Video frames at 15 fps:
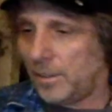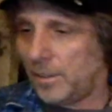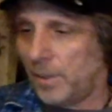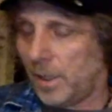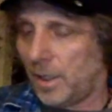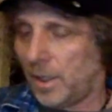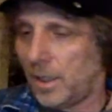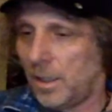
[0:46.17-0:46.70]

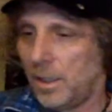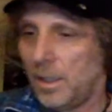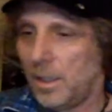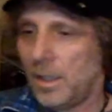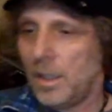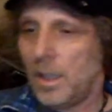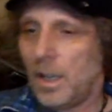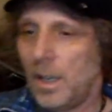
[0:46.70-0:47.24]
week
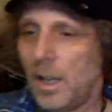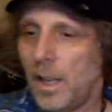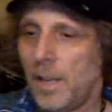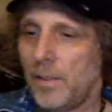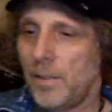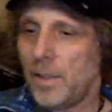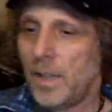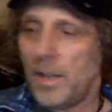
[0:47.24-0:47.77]
I'll have
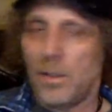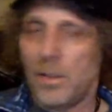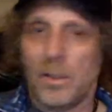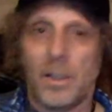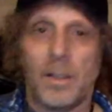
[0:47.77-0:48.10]
it down.